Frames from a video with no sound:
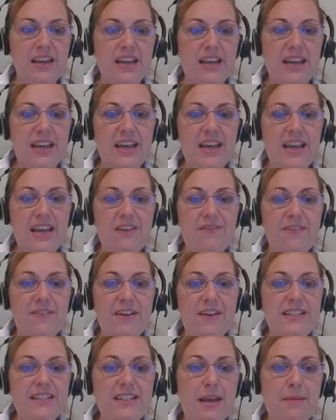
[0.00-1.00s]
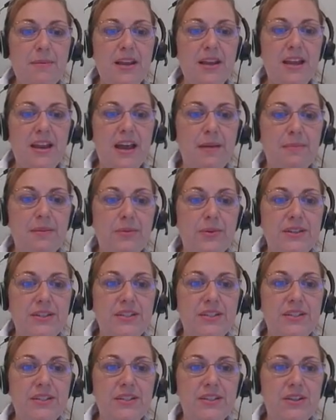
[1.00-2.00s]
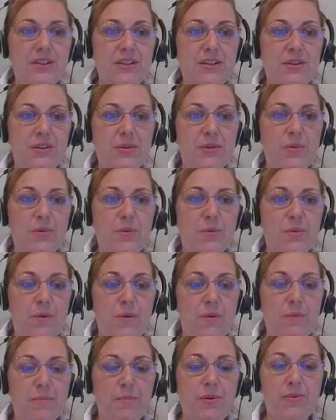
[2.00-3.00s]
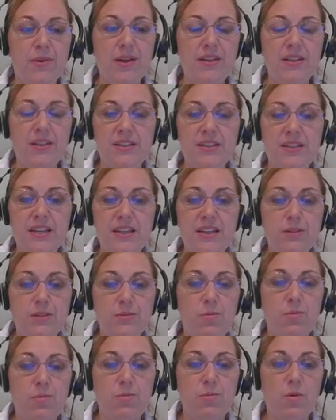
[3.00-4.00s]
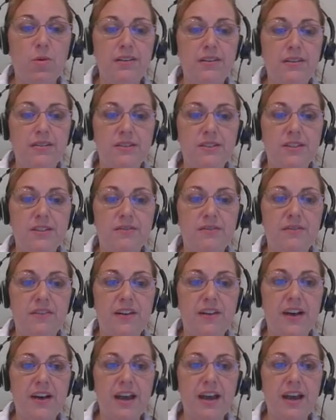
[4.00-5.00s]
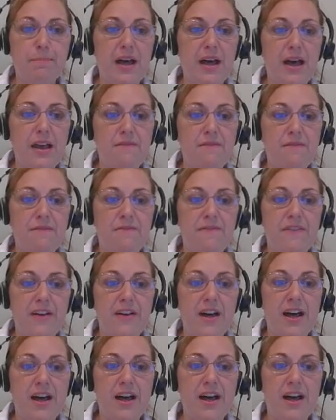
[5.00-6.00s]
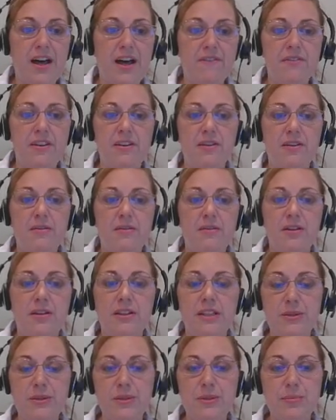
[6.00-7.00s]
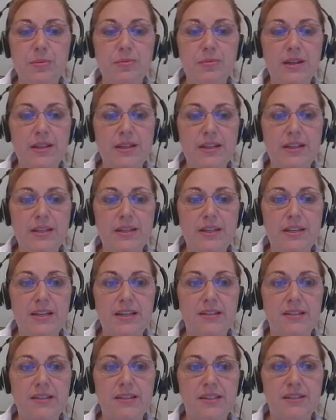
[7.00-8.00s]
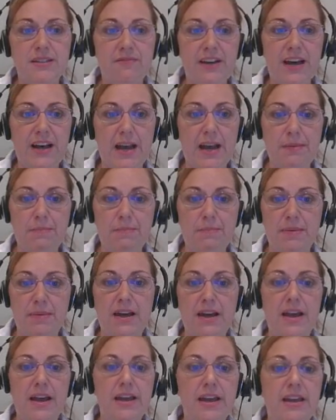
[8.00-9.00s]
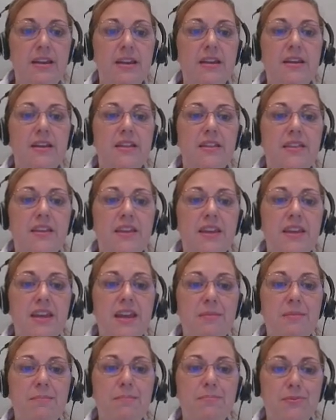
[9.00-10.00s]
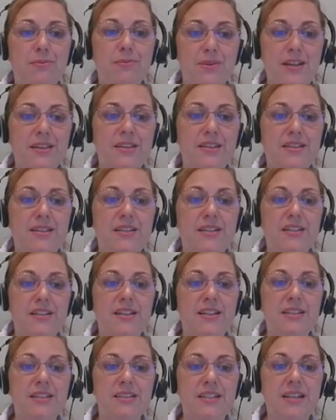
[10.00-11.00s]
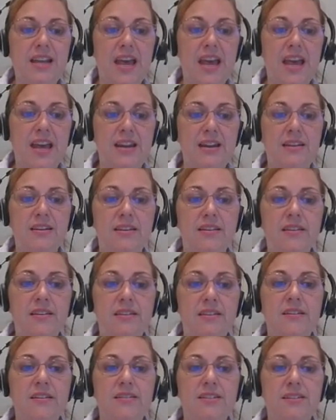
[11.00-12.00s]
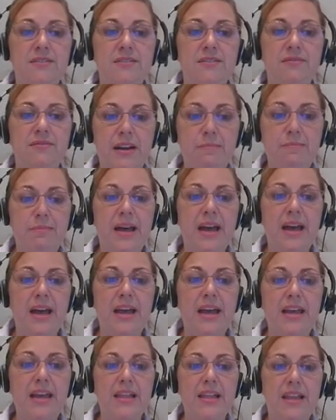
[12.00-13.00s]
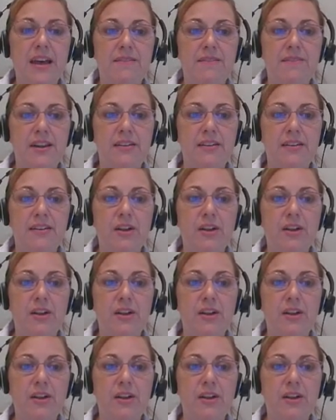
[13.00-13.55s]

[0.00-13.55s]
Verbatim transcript: If I type it in, I'm going to do parentheses one, divide by five, close parentheses, divide by, then parentheses 10, divide by 11,